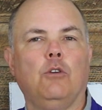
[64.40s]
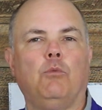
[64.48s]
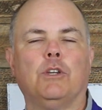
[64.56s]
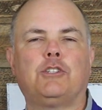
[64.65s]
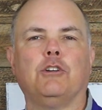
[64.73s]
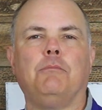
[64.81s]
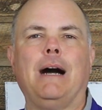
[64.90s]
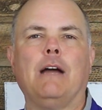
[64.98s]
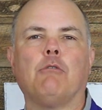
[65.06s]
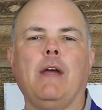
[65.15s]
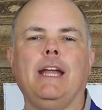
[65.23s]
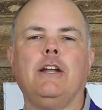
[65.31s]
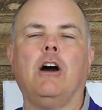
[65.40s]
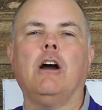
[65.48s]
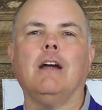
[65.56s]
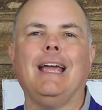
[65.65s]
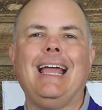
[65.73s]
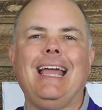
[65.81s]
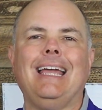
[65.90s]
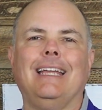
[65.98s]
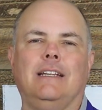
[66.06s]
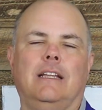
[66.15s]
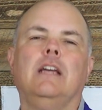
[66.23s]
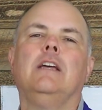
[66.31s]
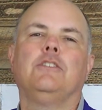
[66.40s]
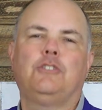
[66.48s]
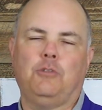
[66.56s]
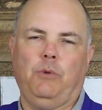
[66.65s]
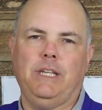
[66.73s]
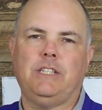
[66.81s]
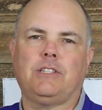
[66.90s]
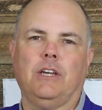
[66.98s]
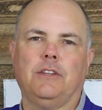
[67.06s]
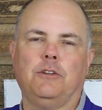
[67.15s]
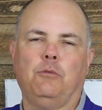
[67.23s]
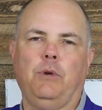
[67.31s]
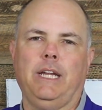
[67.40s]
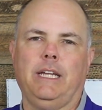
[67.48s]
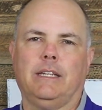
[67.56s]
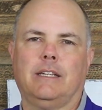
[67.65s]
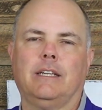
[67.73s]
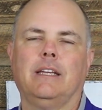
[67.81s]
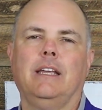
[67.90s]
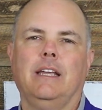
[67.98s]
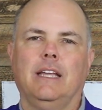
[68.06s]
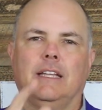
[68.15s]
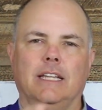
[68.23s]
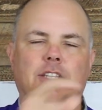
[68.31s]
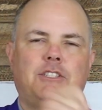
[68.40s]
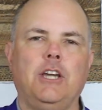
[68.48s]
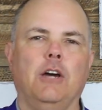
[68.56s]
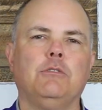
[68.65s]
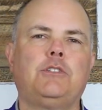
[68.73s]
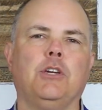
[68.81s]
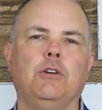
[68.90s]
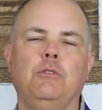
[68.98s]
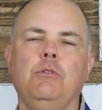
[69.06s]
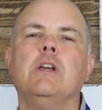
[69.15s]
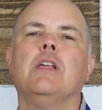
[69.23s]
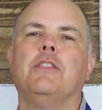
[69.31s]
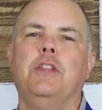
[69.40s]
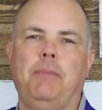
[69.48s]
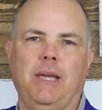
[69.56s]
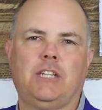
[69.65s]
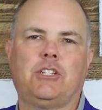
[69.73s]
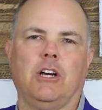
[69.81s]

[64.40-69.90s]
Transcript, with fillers: What's on my radar? And tweets of the week. Let's go to the big